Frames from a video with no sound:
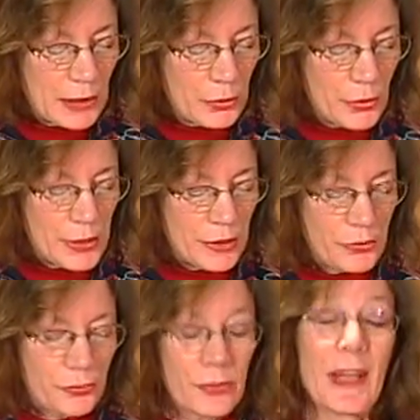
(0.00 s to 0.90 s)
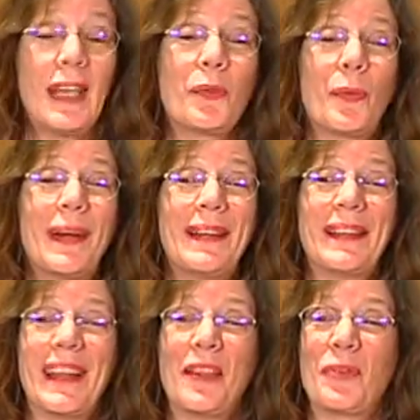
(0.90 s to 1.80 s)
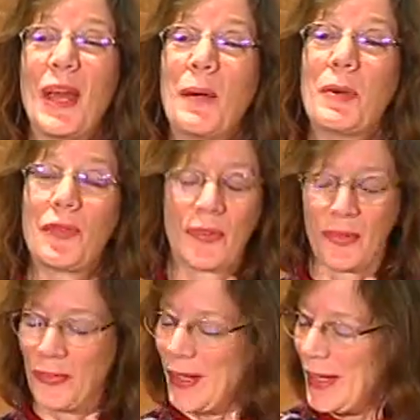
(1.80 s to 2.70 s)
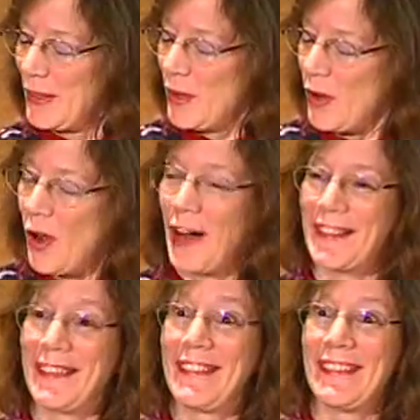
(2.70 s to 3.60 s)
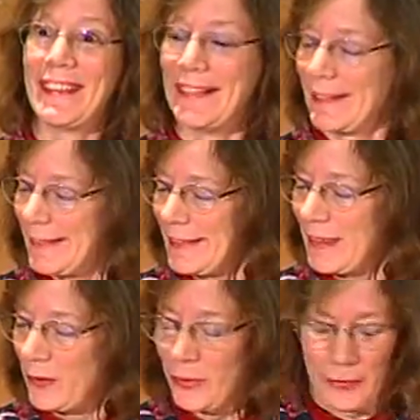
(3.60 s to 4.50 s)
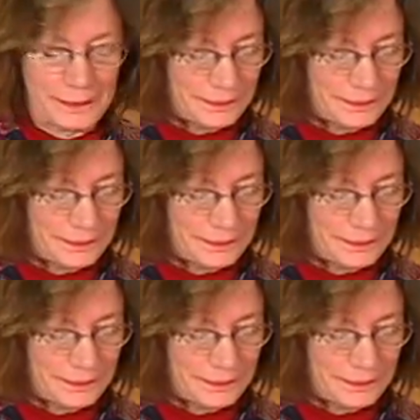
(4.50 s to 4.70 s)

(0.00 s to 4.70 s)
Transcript: learning to skate well, as Emerson said, on thin ice.